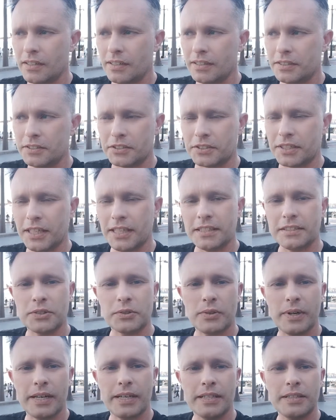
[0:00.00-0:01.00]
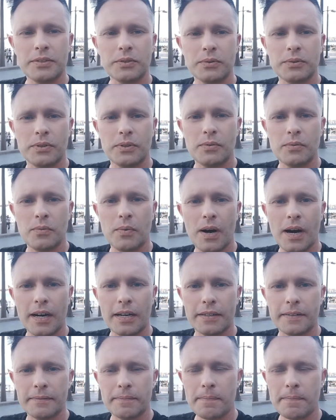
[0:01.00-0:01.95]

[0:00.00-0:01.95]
Let's just get straight into it. 1,